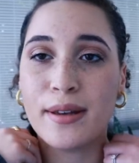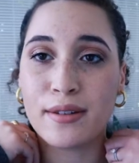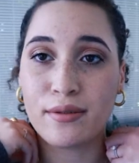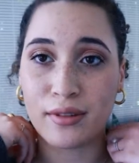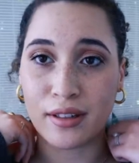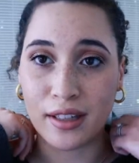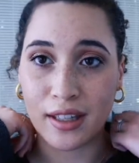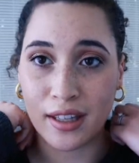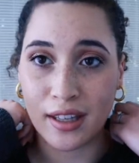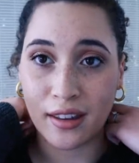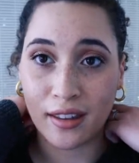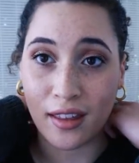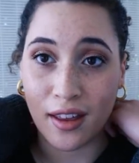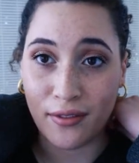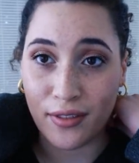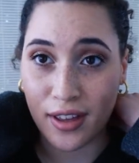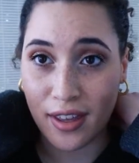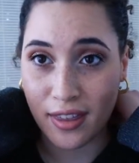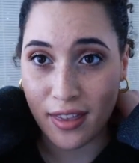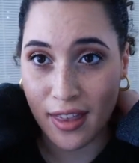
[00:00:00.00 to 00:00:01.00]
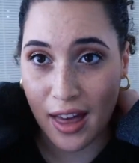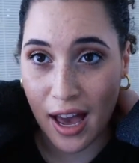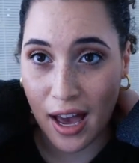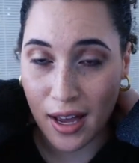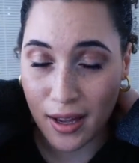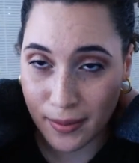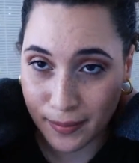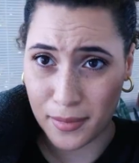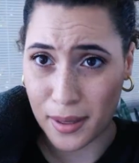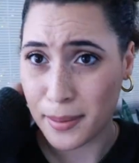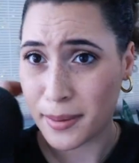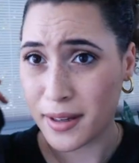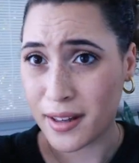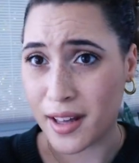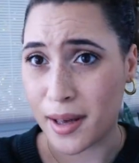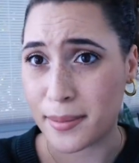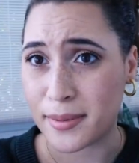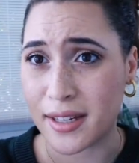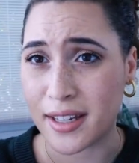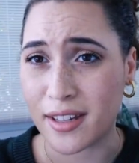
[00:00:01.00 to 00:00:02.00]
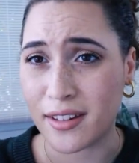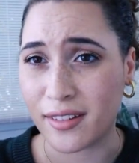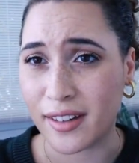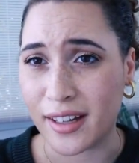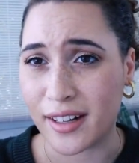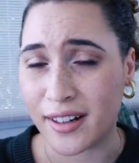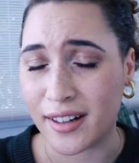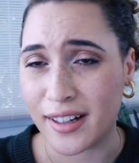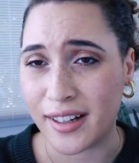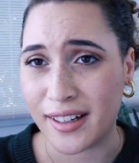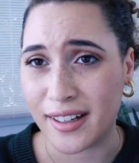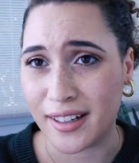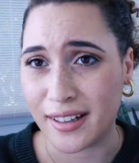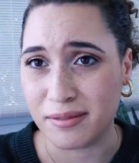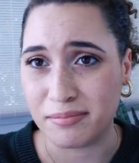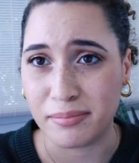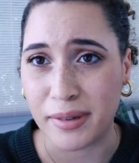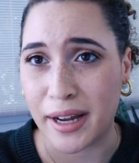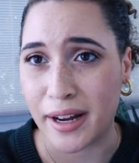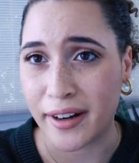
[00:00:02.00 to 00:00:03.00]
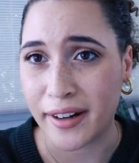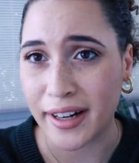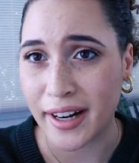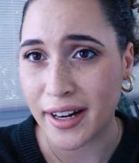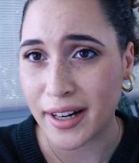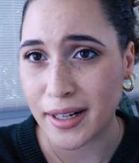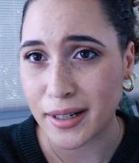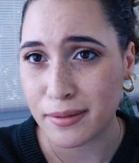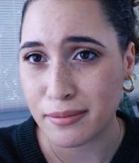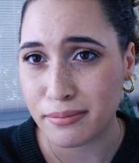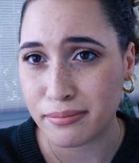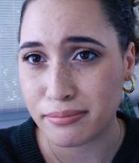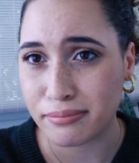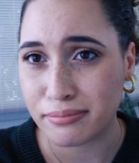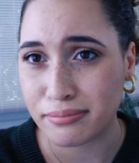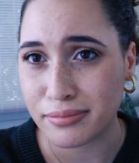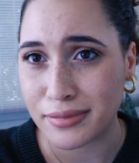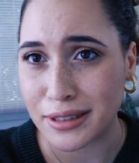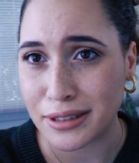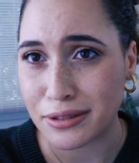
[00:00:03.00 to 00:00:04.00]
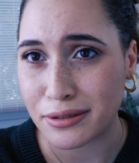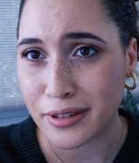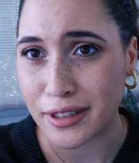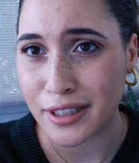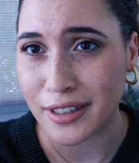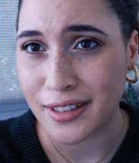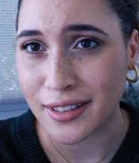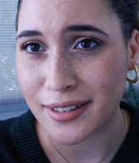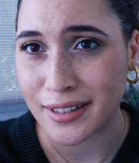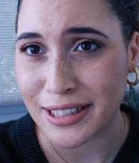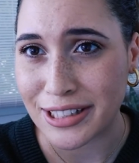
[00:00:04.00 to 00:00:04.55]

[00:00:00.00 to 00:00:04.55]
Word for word: been really loving that. Maybe I'll update you later in a hair care tutorial